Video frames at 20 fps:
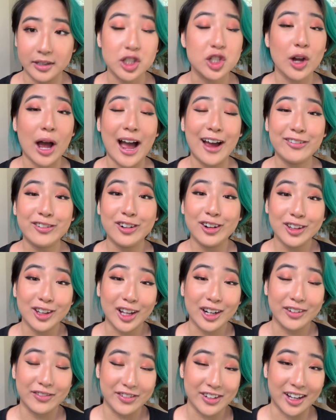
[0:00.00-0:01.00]
So after a
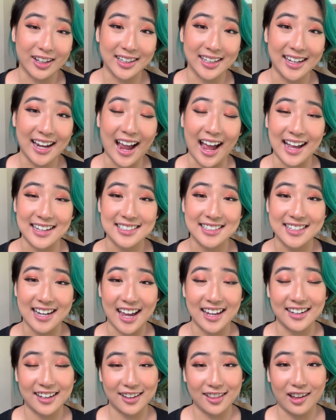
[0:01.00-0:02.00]
lot of yelling at
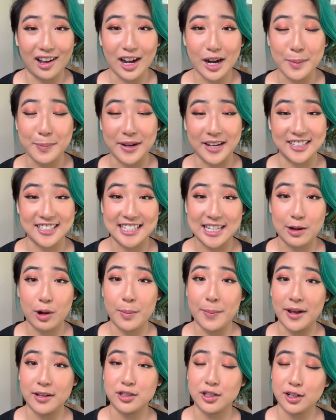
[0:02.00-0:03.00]
9 o'clock because they were
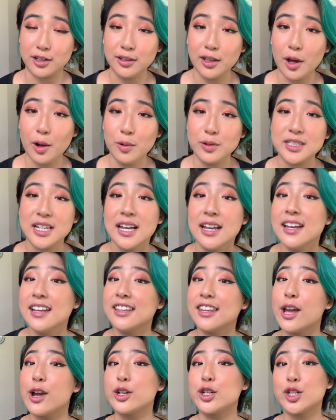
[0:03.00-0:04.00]
about to close,
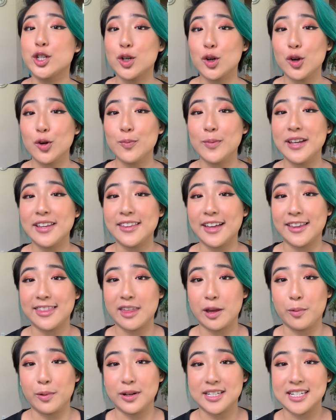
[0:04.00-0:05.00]
they assured me that
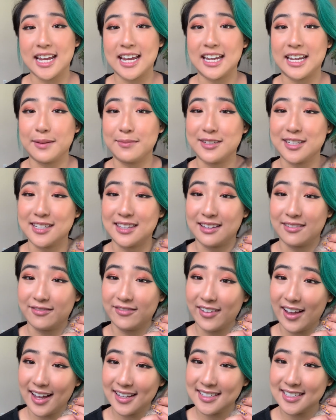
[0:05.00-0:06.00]
they would take him to the
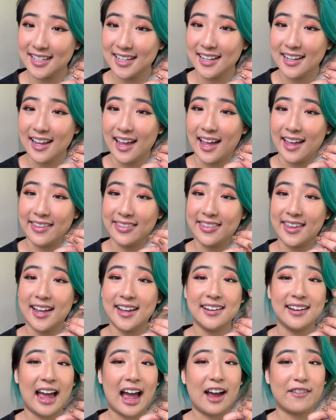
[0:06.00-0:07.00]
vet. And
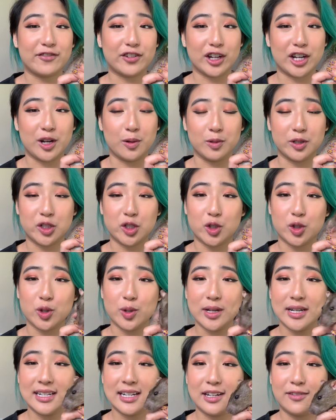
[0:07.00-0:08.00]
then after he was
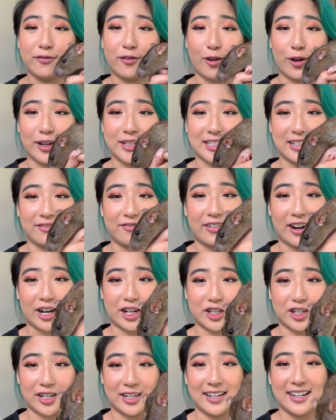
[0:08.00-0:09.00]
treated for his
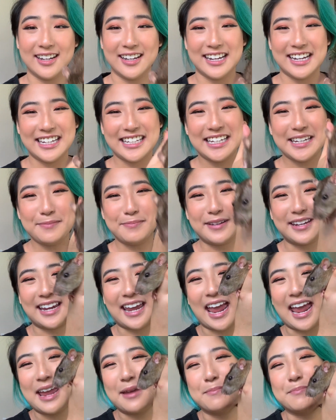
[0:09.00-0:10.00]
infection, he
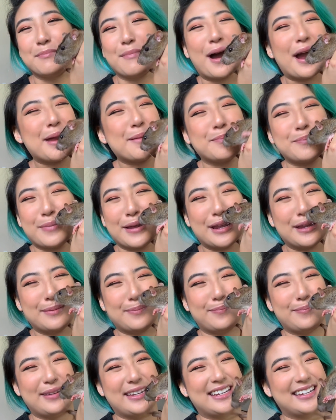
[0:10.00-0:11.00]
became my
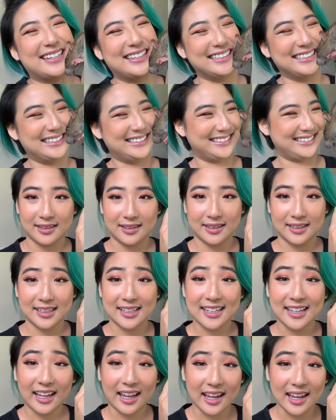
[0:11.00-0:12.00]
baby.
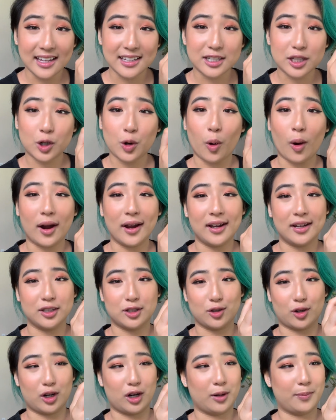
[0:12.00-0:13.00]
He is quite
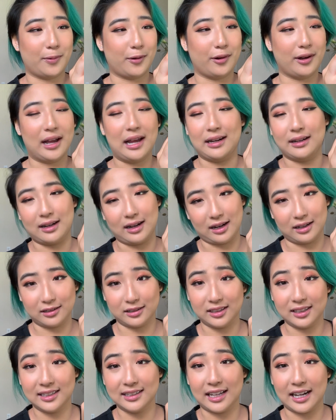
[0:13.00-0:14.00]
adorable and
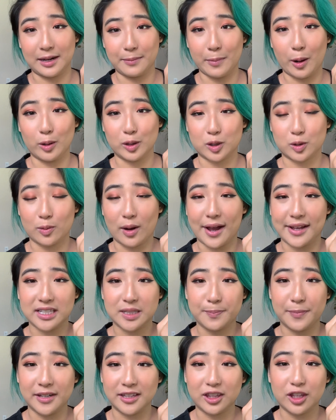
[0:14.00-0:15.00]
cuddly like most rats,
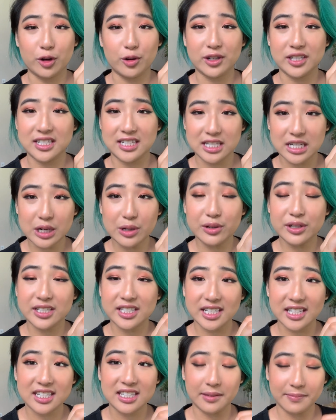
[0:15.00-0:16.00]
but there is
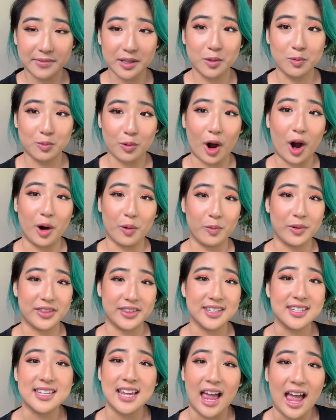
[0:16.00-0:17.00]
seriously something wrong with
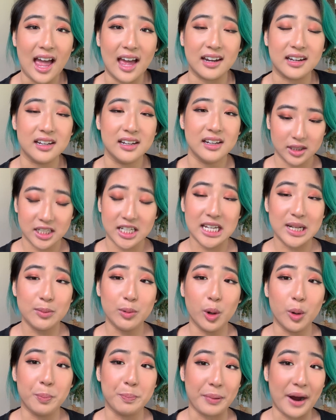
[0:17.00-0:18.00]
his head. He
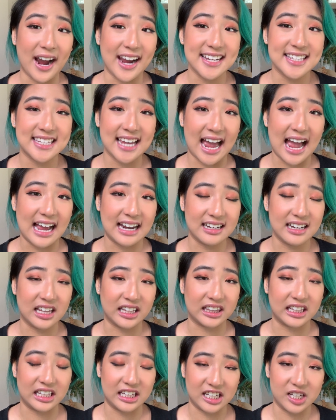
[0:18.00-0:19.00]
will bite at
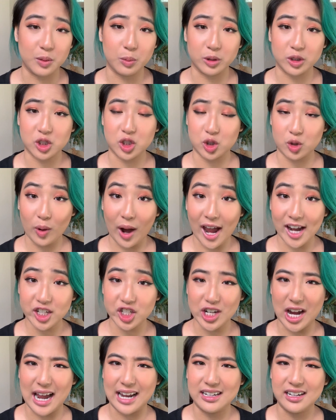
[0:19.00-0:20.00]
nothing, he will
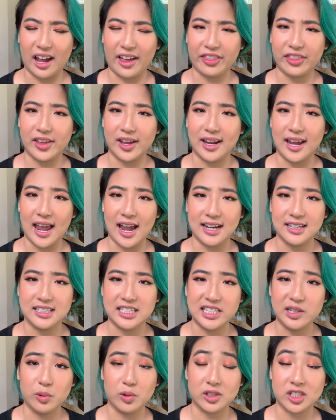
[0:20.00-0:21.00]
scratch at nothing, and
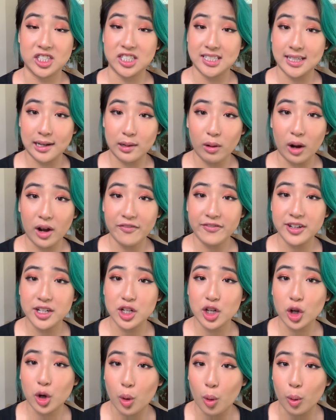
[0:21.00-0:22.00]
he will stare off into
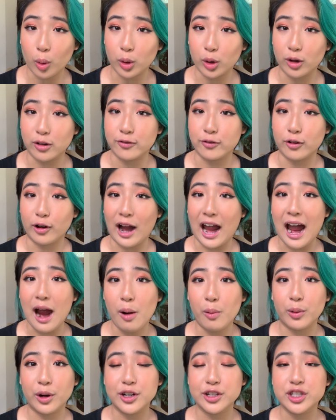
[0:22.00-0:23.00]
the corner for
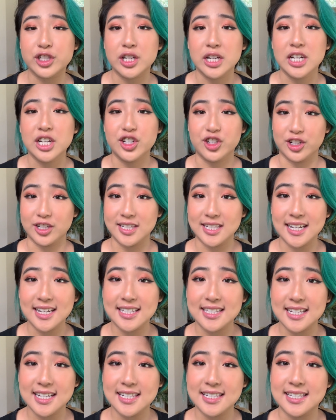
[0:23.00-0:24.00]
hours just
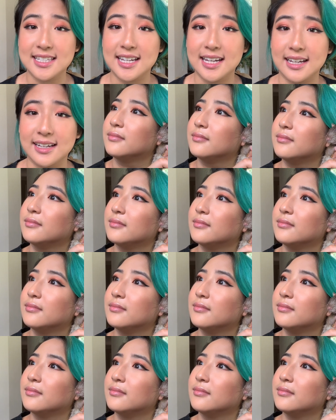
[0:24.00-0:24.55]
existing.